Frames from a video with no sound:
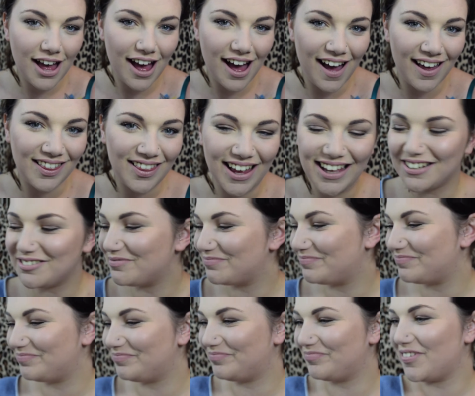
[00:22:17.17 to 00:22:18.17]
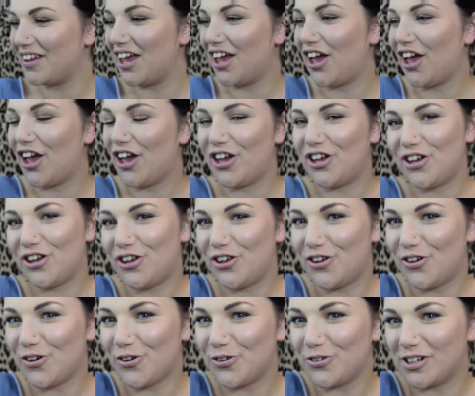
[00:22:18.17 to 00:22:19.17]
Highlight. You
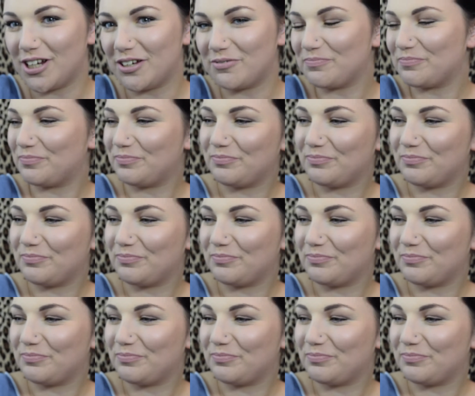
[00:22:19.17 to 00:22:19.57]
called it.